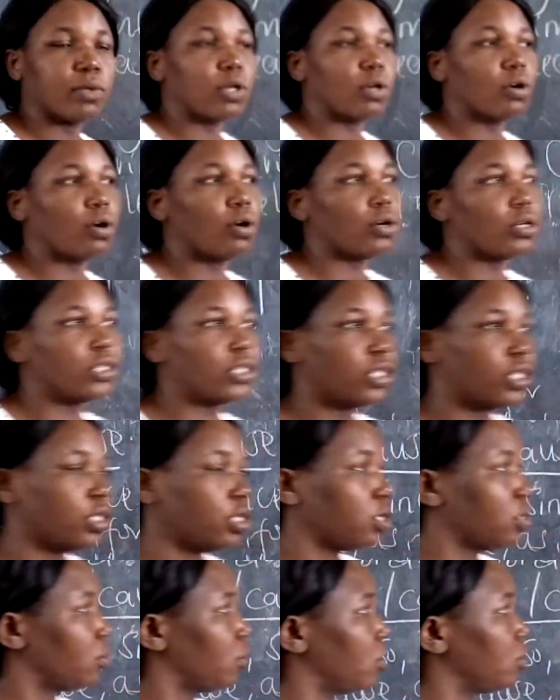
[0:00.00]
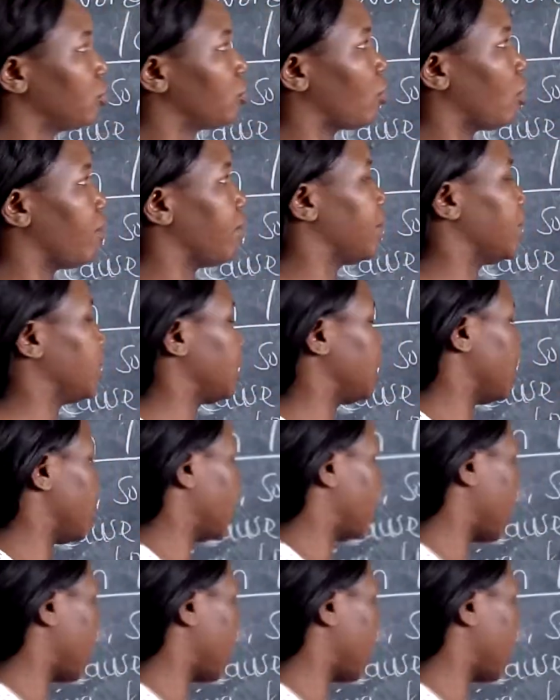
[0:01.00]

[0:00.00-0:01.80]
Because she did not commit the